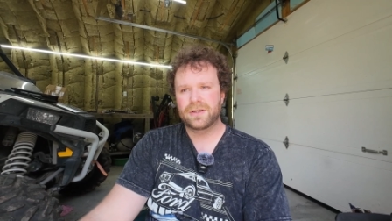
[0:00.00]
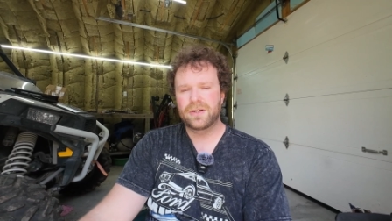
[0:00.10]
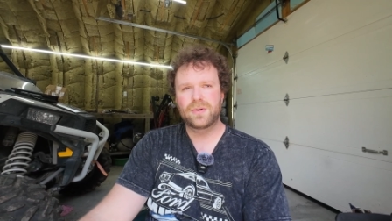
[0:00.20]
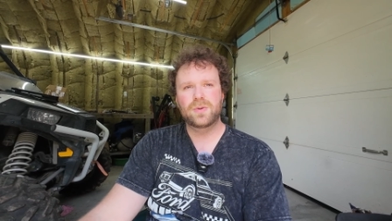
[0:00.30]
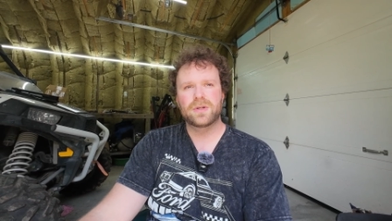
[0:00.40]
to
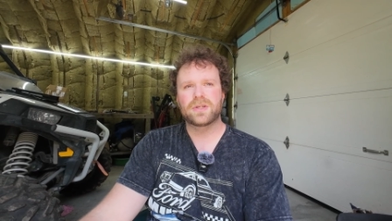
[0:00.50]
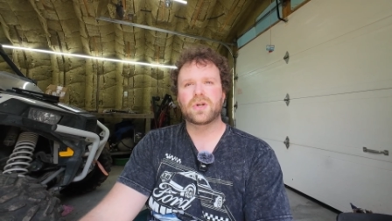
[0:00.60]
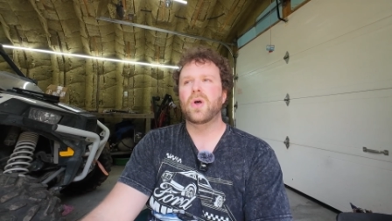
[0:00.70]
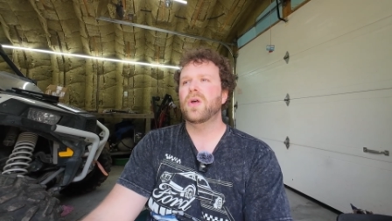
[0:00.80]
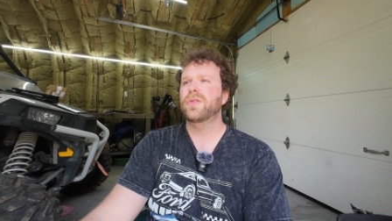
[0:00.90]
do
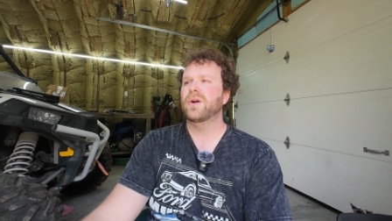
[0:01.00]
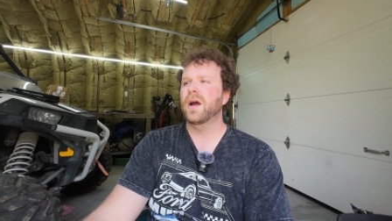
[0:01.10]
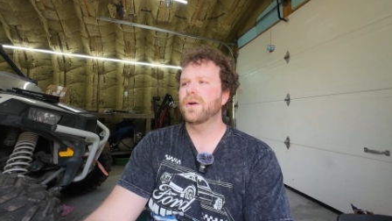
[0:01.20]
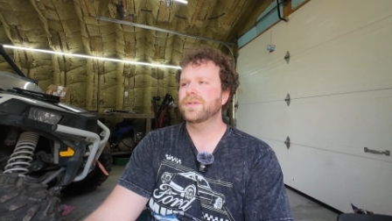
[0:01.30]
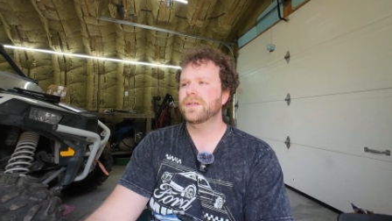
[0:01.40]
install on their
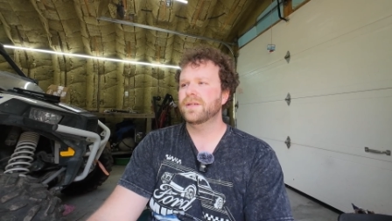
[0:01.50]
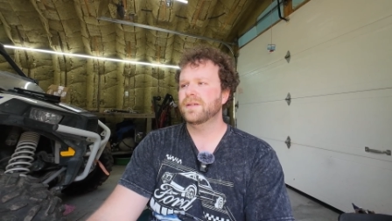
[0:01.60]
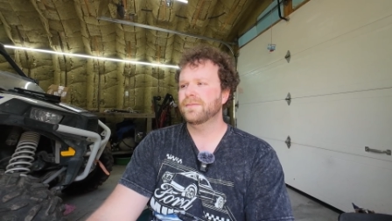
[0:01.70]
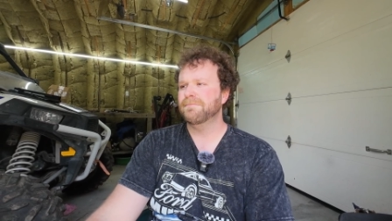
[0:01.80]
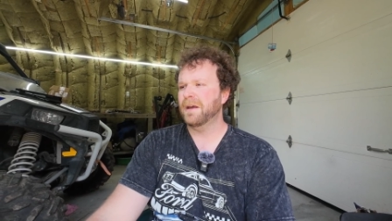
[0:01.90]
houses.
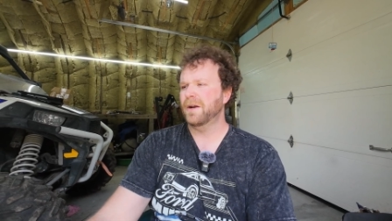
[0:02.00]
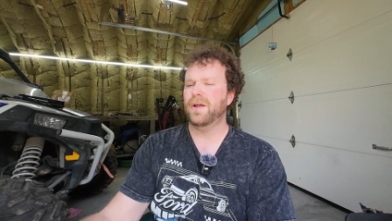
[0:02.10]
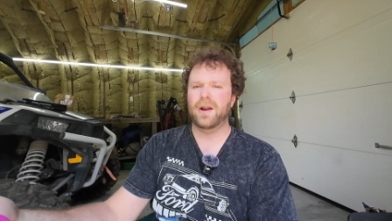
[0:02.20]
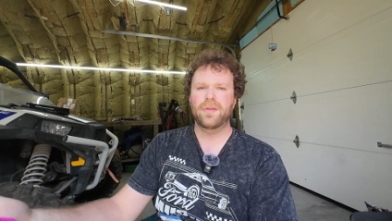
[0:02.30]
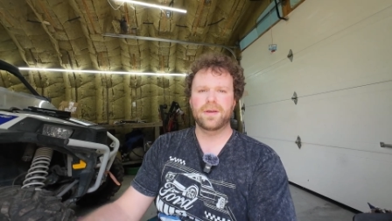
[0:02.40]
And I
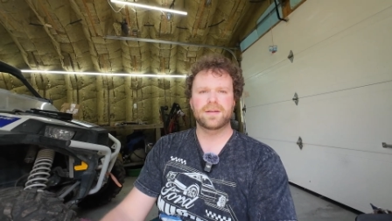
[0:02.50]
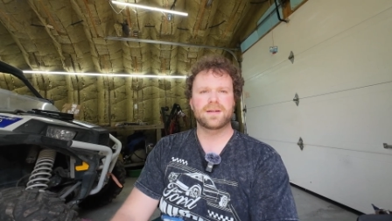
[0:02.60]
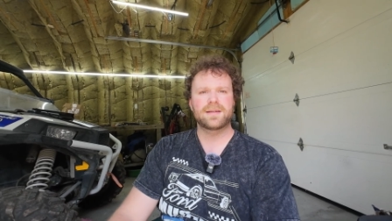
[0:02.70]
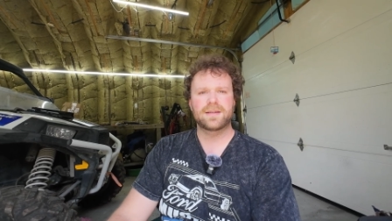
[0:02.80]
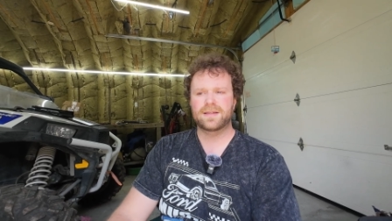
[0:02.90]
don't, I don't think it's
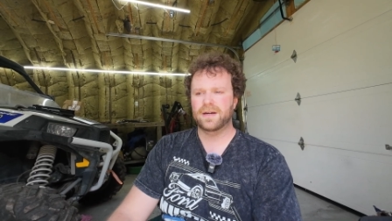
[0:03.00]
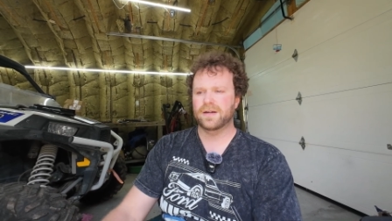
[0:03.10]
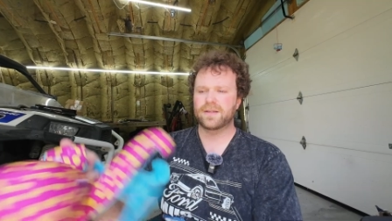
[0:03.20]
necessary.